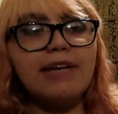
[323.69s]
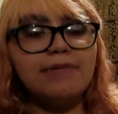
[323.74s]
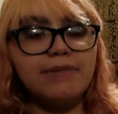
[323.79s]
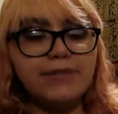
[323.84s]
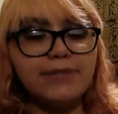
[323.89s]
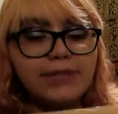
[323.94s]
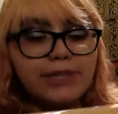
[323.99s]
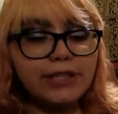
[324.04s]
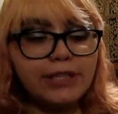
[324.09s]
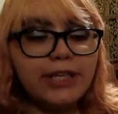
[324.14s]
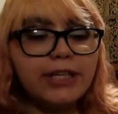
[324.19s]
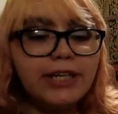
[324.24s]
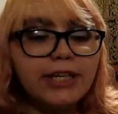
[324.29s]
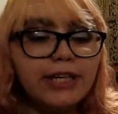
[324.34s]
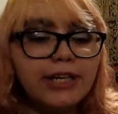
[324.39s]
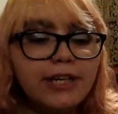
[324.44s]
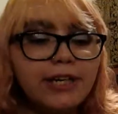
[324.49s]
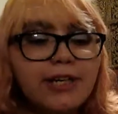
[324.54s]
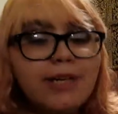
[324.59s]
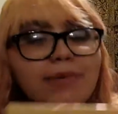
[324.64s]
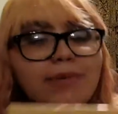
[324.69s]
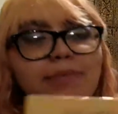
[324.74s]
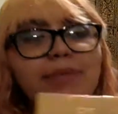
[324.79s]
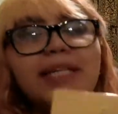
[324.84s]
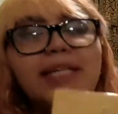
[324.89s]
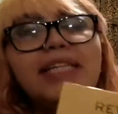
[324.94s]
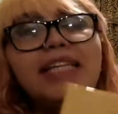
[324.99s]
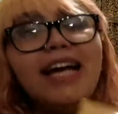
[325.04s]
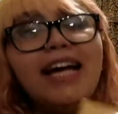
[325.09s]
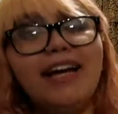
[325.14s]
It was good,
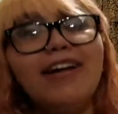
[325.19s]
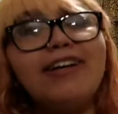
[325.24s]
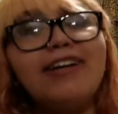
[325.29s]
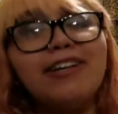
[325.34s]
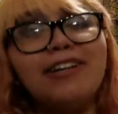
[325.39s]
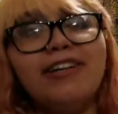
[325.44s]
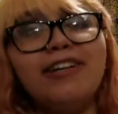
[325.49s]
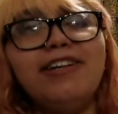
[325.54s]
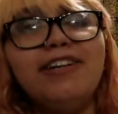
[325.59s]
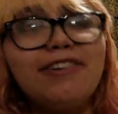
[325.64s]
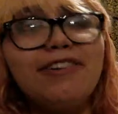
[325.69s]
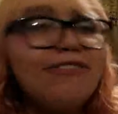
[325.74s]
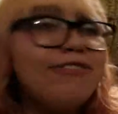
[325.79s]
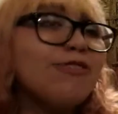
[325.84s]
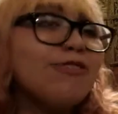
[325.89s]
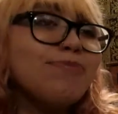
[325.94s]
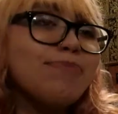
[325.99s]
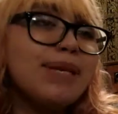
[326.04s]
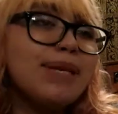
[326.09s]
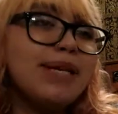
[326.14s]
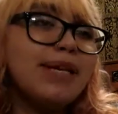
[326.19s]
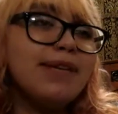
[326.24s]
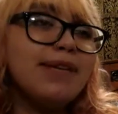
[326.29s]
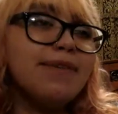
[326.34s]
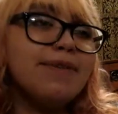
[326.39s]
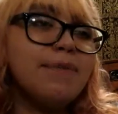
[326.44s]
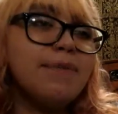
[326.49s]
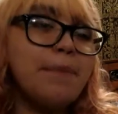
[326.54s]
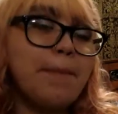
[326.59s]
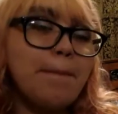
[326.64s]
but not good enough for me.
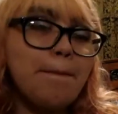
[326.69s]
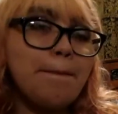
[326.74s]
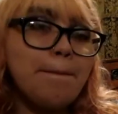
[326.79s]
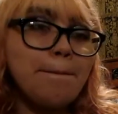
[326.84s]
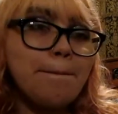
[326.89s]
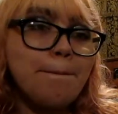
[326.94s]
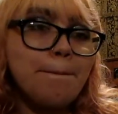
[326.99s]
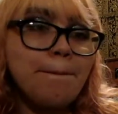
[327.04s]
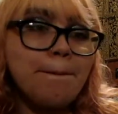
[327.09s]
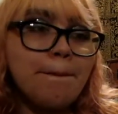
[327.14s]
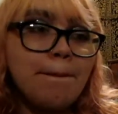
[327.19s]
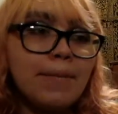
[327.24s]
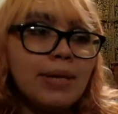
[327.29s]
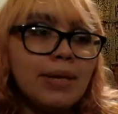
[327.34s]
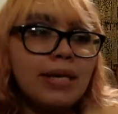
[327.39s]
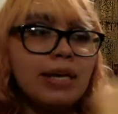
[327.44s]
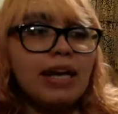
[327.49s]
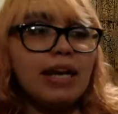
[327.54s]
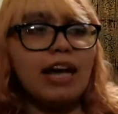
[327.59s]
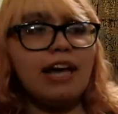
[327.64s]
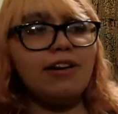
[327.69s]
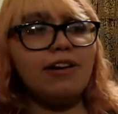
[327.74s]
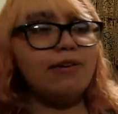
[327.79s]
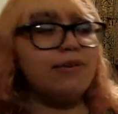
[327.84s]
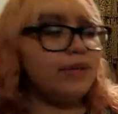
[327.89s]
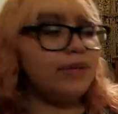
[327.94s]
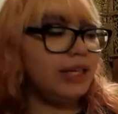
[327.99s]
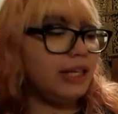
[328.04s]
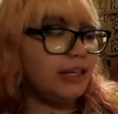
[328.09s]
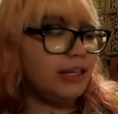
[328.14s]
I
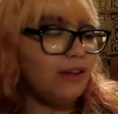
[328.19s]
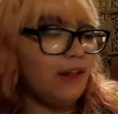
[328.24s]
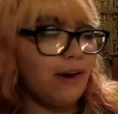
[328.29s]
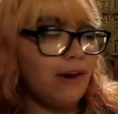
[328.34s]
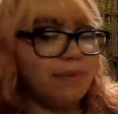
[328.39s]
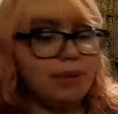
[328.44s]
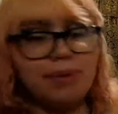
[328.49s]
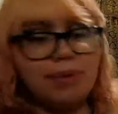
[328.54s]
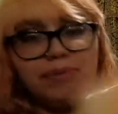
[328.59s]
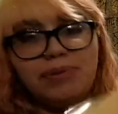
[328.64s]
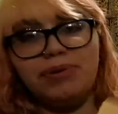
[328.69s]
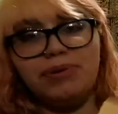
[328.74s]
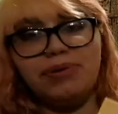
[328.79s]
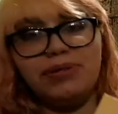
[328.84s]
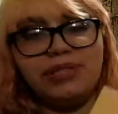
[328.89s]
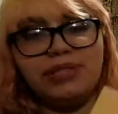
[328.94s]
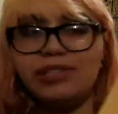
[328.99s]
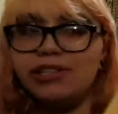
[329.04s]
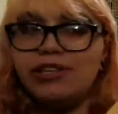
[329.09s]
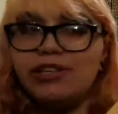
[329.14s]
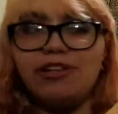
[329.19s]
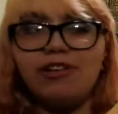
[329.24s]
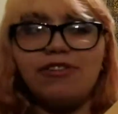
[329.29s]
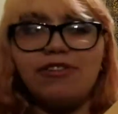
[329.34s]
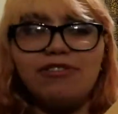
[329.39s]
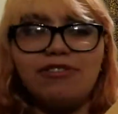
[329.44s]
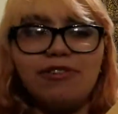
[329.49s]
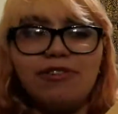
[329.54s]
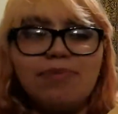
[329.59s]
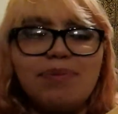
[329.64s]
know like a lot of people it's good
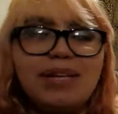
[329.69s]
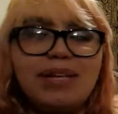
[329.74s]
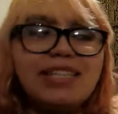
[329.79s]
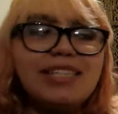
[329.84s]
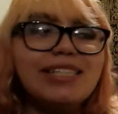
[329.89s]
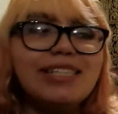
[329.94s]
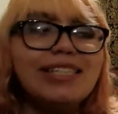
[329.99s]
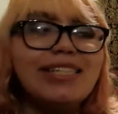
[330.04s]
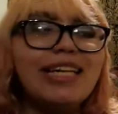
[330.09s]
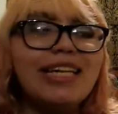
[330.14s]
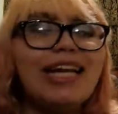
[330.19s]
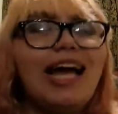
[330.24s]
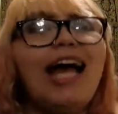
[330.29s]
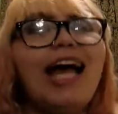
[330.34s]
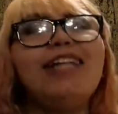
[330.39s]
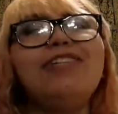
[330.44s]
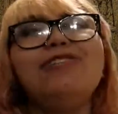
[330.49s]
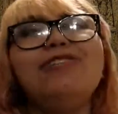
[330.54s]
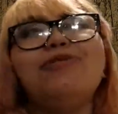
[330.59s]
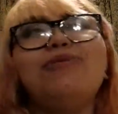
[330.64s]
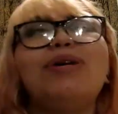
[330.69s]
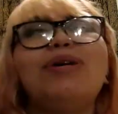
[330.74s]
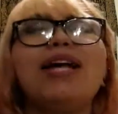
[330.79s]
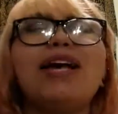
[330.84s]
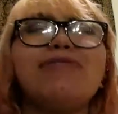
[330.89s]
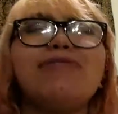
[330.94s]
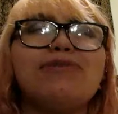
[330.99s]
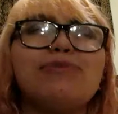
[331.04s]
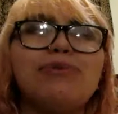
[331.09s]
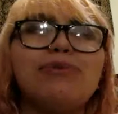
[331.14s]
enough for, but it's just like I don't want to
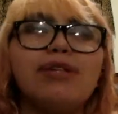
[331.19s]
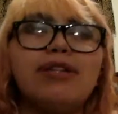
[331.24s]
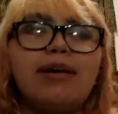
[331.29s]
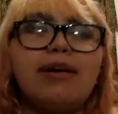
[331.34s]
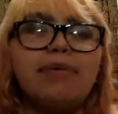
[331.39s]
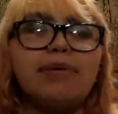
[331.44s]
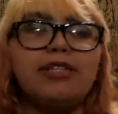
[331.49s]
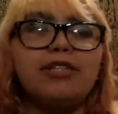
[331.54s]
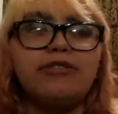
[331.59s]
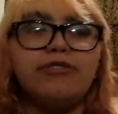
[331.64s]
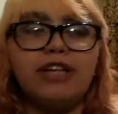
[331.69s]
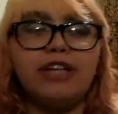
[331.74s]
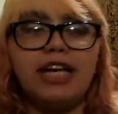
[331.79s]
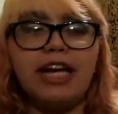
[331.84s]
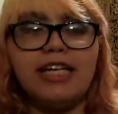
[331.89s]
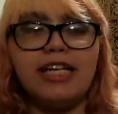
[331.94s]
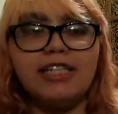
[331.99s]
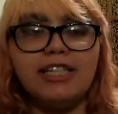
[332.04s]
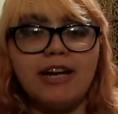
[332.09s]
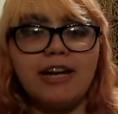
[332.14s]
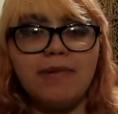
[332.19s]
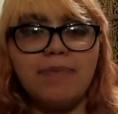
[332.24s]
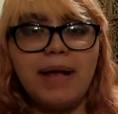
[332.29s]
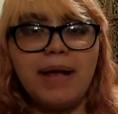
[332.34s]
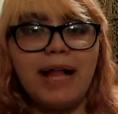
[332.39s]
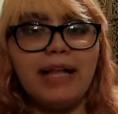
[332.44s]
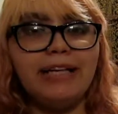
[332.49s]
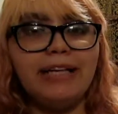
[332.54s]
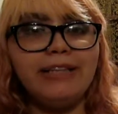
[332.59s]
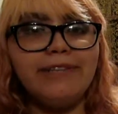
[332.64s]
have to work that much for an eyeshadow
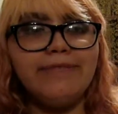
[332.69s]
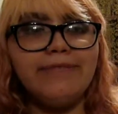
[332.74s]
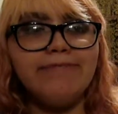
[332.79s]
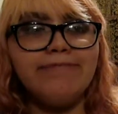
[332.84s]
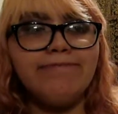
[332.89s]
palette.